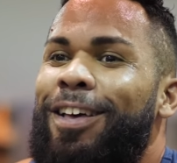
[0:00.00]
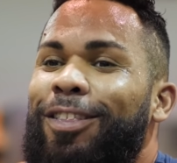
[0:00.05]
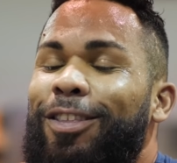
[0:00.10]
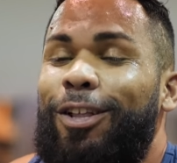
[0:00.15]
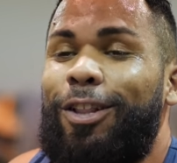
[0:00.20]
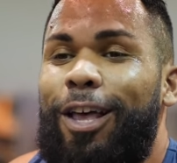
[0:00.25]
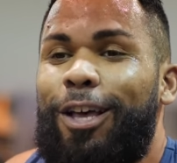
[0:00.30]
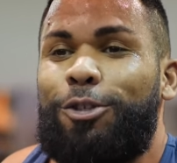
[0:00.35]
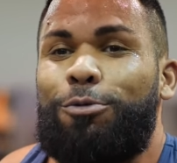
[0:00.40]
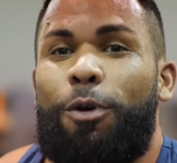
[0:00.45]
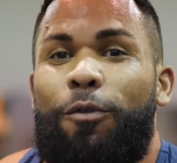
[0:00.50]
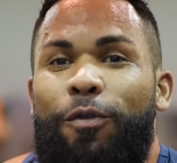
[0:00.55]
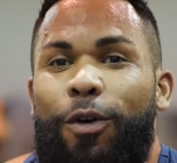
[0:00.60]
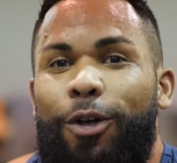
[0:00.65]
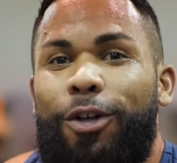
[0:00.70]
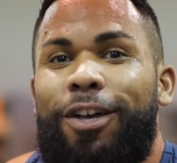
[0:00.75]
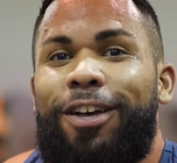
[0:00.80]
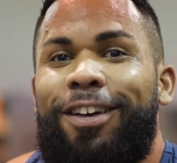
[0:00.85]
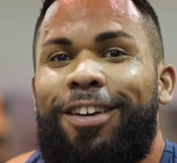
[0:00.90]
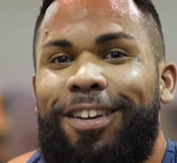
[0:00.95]
the less we
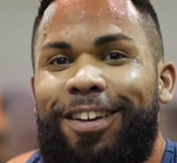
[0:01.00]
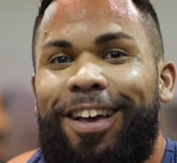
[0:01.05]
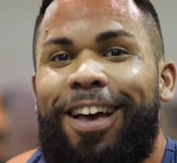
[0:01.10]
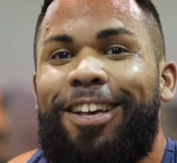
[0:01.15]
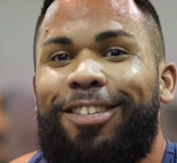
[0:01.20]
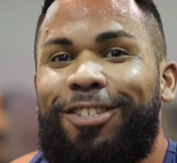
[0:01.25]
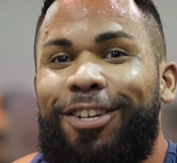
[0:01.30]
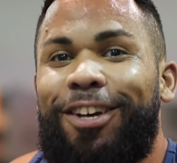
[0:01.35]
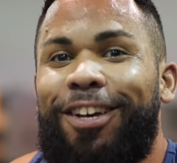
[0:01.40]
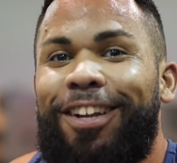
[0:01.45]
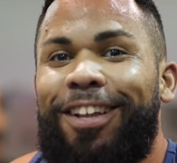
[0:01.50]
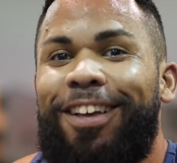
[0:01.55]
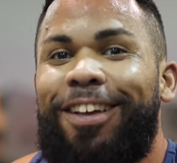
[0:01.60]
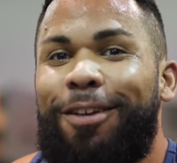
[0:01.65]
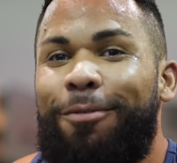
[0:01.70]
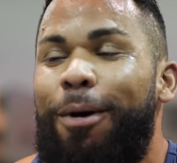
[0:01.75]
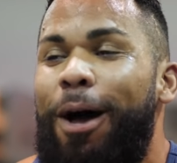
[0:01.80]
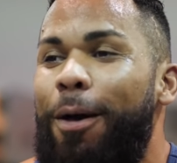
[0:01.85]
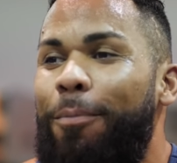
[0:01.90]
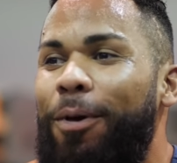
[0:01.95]
feel as good,
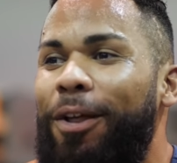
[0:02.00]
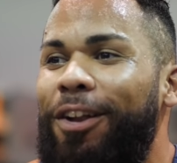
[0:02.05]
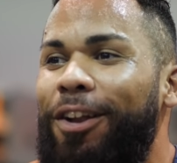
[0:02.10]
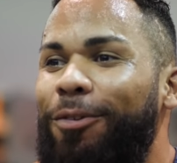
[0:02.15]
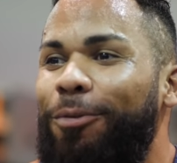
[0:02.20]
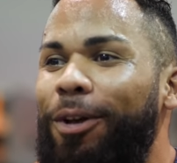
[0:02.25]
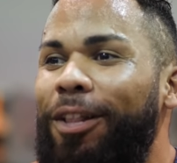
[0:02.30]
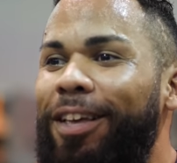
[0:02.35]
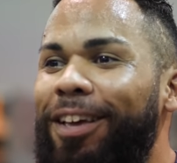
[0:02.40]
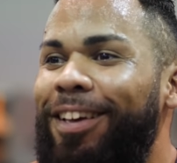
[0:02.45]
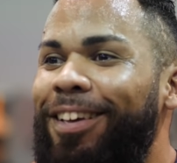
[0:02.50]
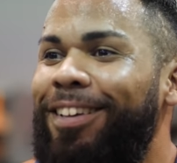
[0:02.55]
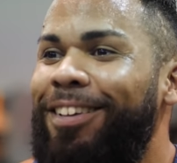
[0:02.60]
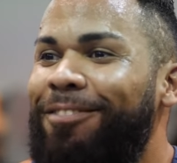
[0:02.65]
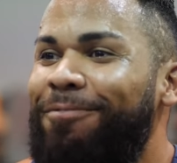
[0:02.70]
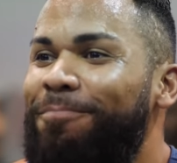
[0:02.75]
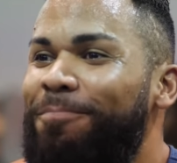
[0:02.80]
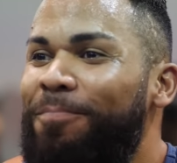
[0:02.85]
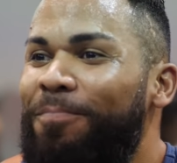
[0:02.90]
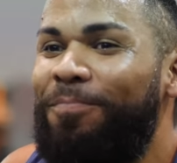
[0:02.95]
in my opinion, really.
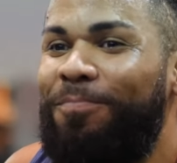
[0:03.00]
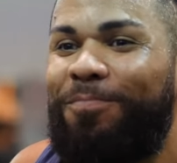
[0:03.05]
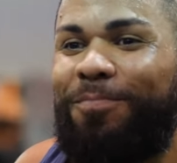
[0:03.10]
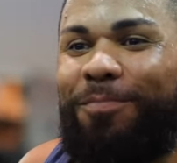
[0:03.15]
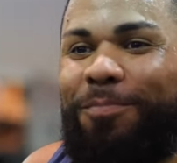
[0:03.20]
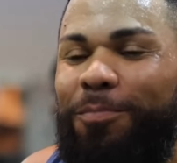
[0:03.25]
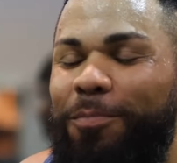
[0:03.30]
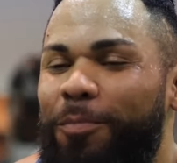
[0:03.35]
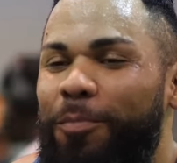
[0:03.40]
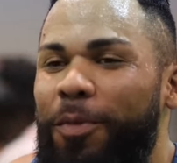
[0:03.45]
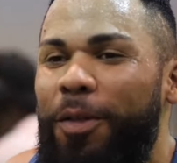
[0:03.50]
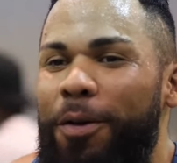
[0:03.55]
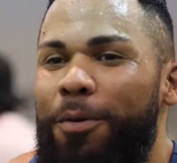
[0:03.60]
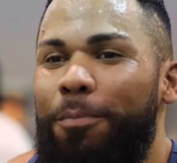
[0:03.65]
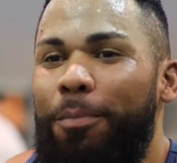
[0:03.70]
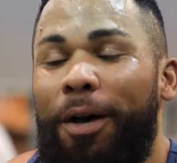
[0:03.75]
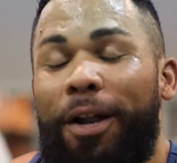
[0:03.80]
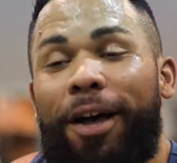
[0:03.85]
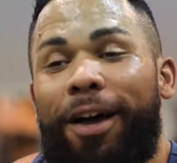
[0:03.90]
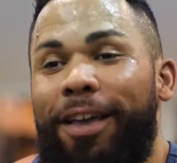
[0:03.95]

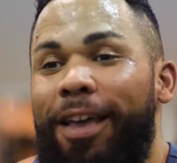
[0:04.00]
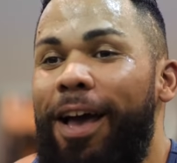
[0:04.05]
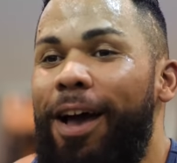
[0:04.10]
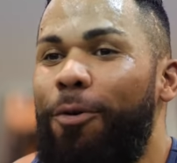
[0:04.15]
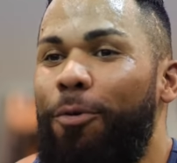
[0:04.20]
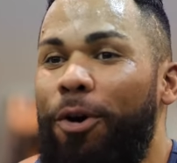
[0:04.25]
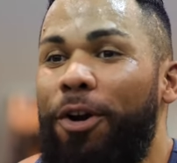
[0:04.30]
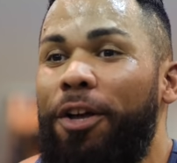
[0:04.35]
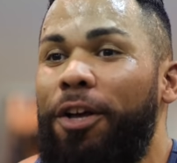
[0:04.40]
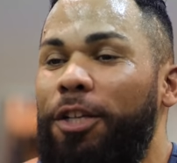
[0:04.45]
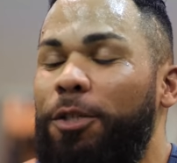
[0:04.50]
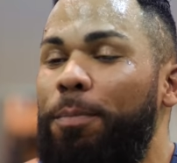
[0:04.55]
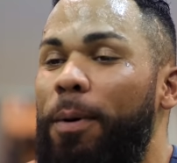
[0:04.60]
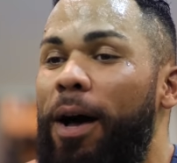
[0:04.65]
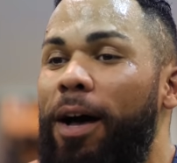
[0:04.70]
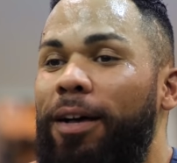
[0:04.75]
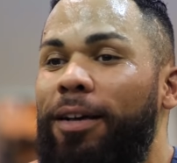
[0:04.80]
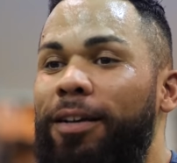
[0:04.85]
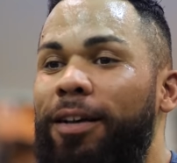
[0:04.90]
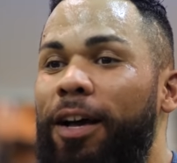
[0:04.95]
But uh, yeah, we're in a good
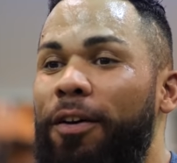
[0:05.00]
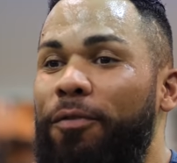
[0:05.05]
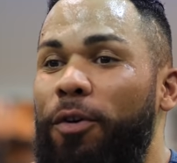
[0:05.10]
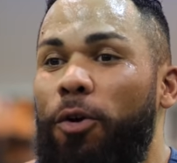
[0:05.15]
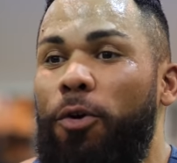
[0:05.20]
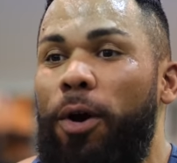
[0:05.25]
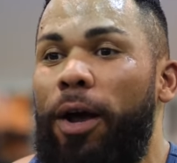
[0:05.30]
spot. I feel